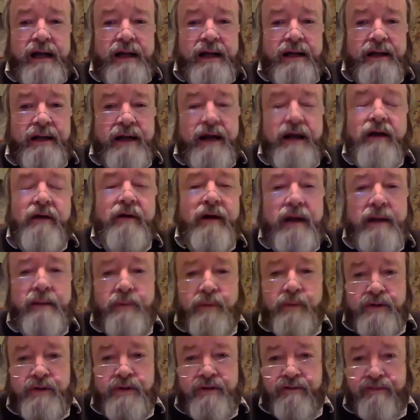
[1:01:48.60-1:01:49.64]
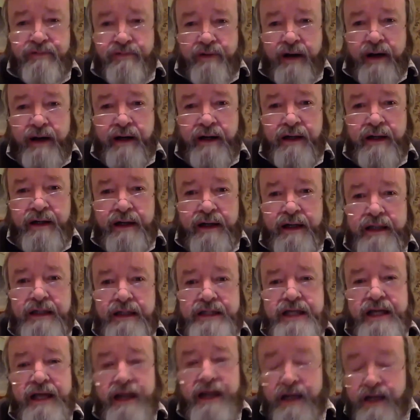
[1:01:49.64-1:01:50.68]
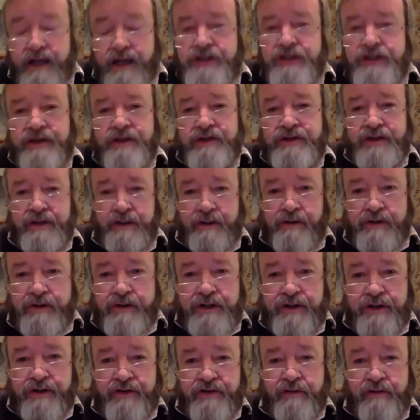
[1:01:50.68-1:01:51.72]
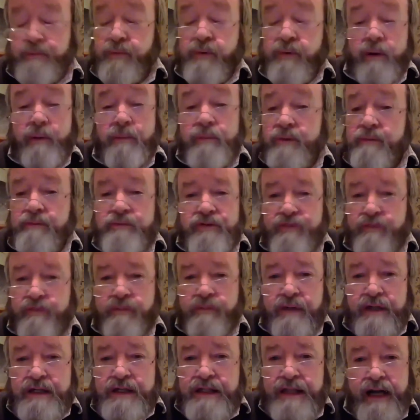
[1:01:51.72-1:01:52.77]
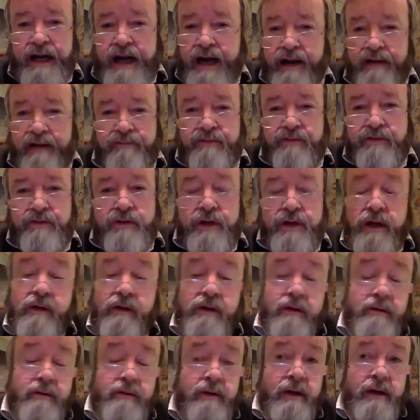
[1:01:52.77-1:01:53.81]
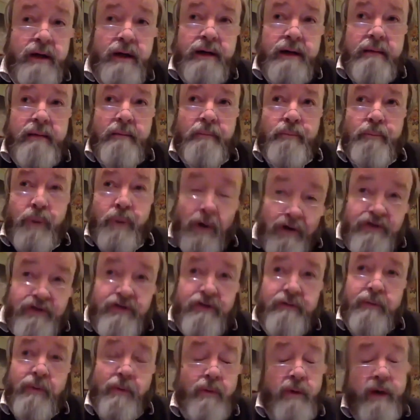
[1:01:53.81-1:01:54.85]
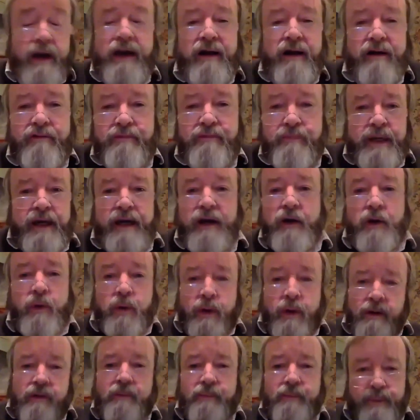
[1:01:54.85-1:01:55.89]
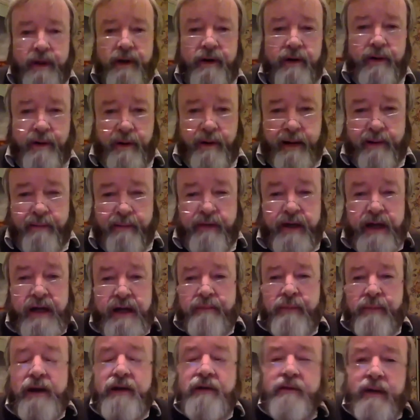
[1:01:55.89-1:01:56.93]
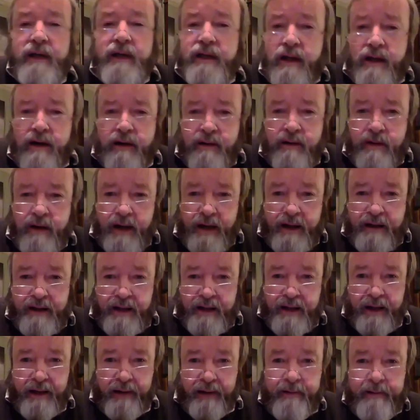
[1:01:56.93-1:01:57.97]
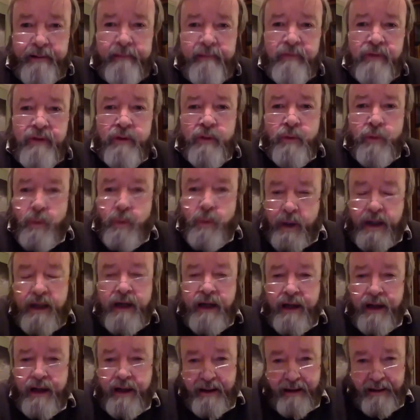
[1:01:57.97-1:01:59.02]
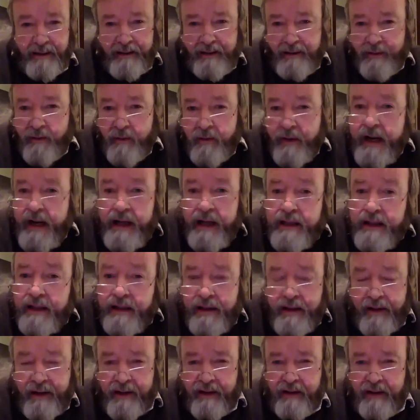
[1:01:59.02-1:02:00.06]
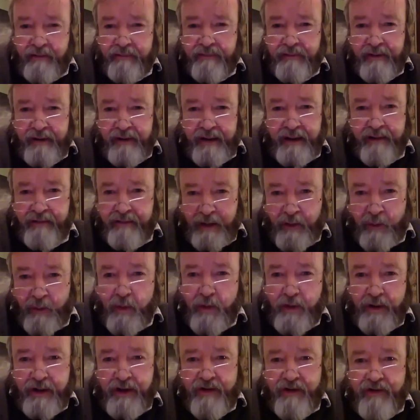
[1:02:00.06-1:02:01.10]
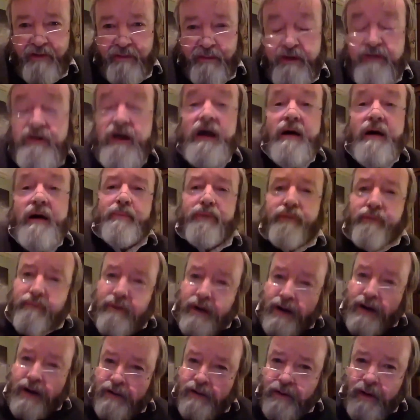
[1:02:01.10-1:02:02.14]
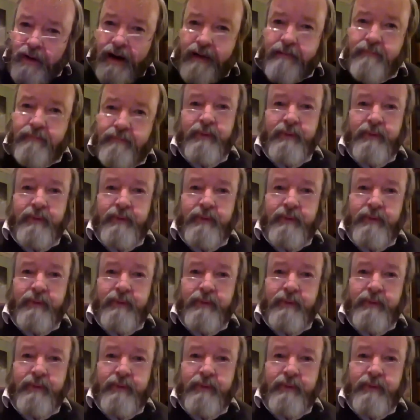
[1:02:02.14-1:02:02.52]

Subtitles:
They are able to find intelligent solutions to problems for which they have no possible way of being, quote, programmed. By the way, the whole idea that we, or any kind of living organism, is programmed